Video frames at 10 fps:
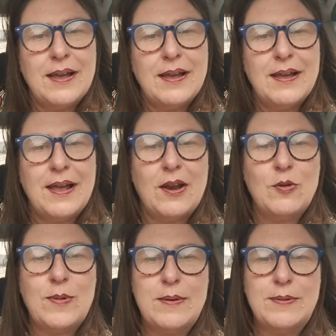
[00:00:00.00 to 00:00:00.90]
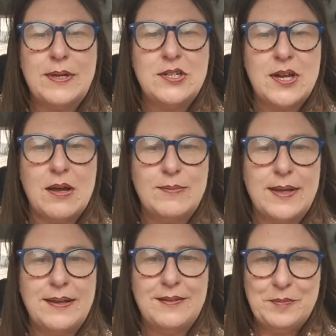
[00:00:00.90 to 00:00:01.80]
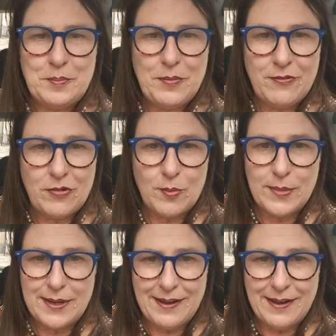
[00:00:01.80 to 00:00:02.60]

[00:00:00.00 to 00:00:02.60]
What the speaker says: Hello, Redmi Jami from...